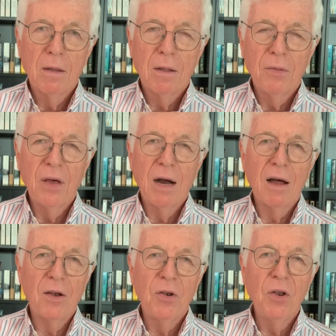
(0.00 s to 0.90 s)
There
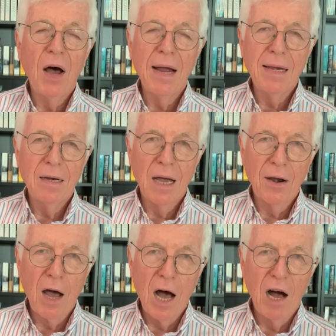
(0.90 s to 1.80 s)
are
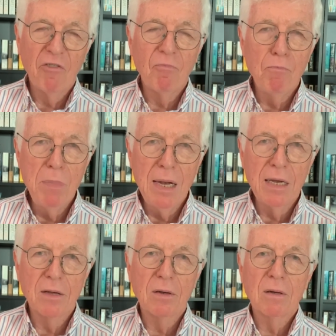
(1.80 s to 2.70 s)
9.5
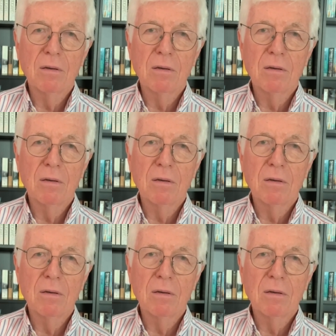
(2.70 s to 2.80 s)
million